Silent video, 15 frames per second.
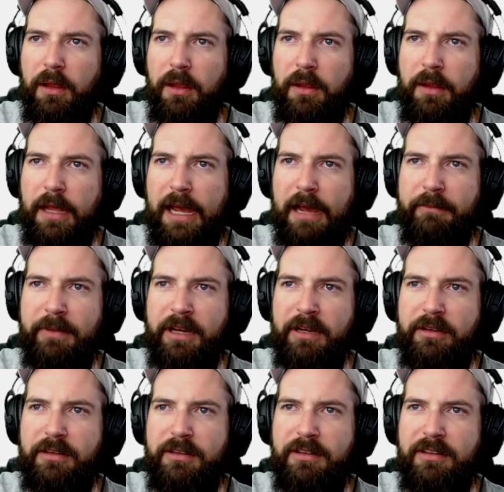Yeah, I'm gonna
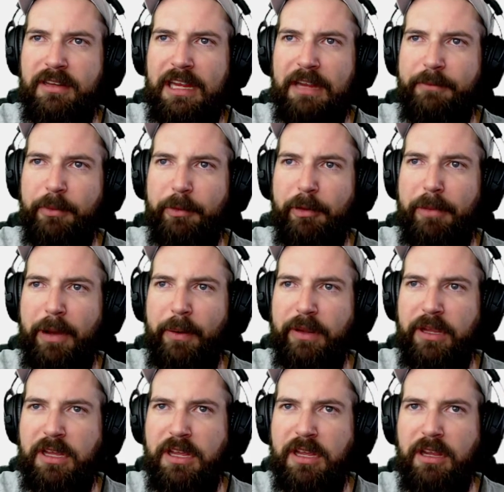keep them about
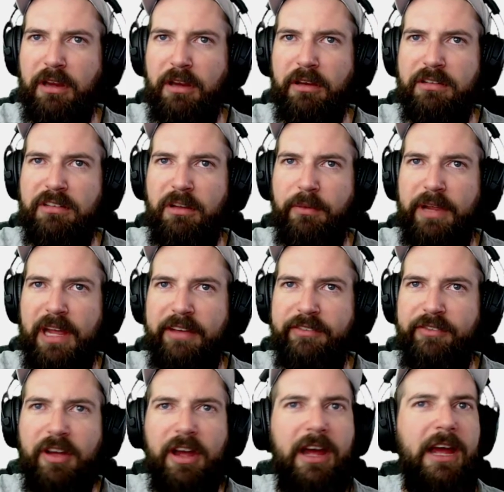here. So we have
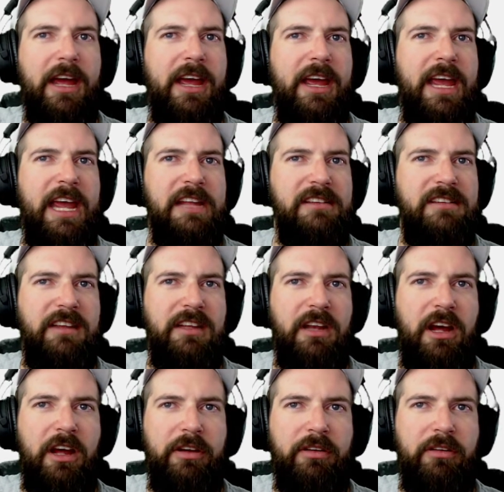
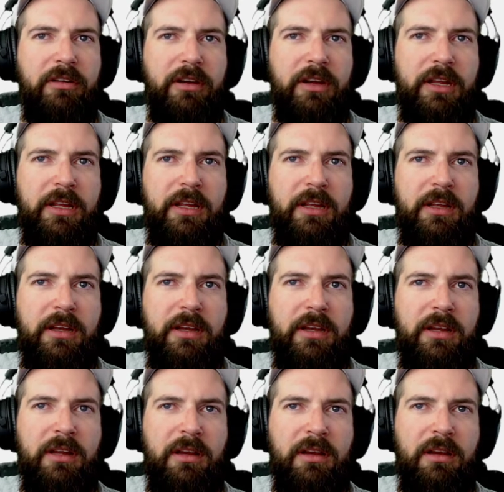1800.
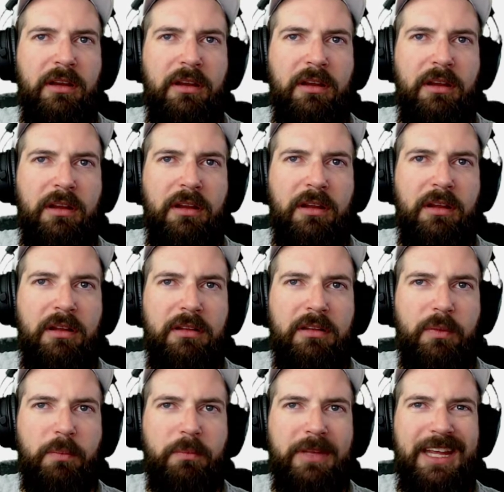
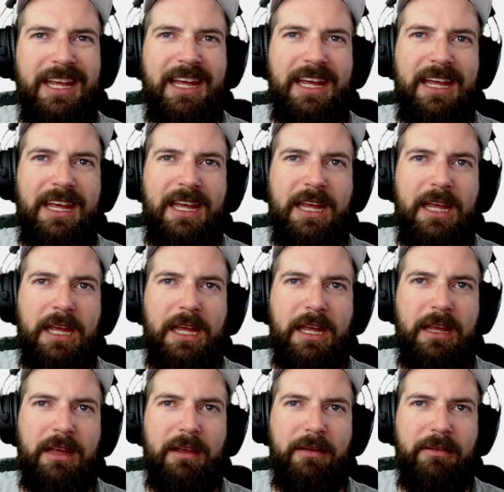
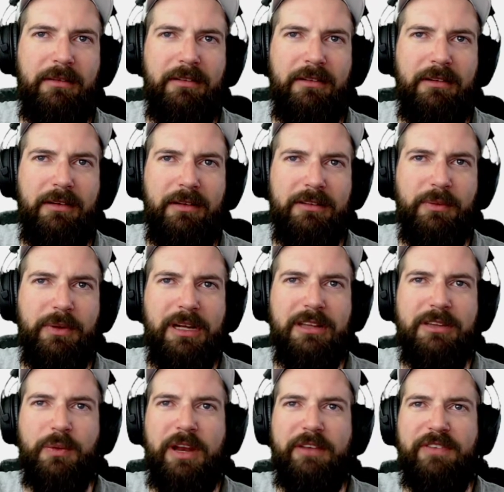We'll go
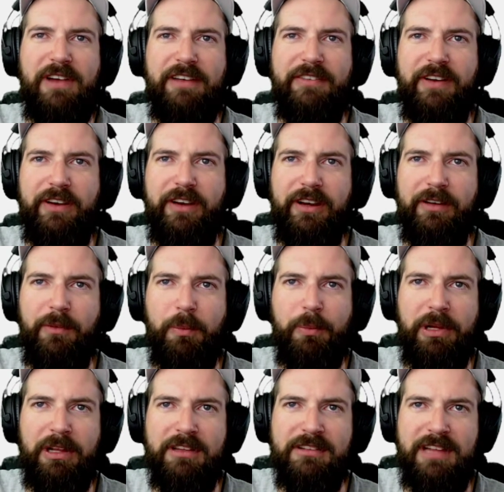2500. We'll
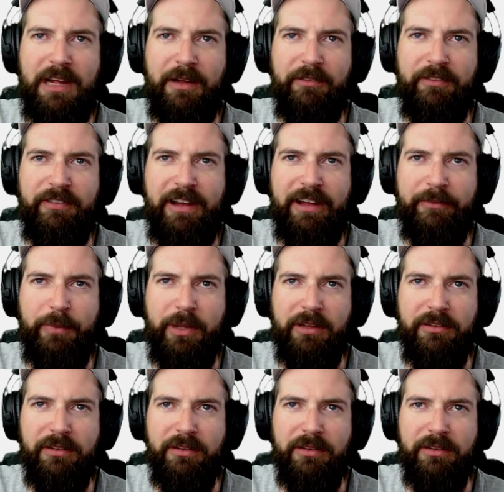bring this down 5
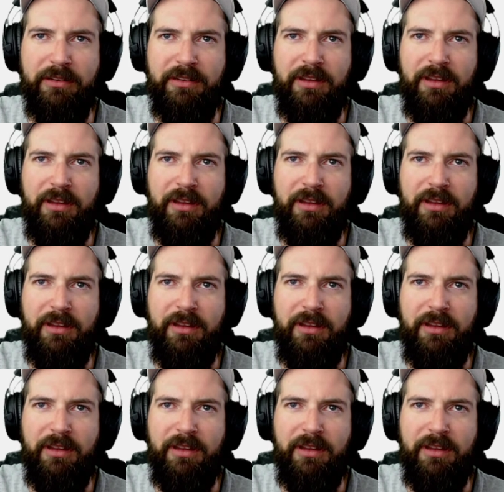pixels.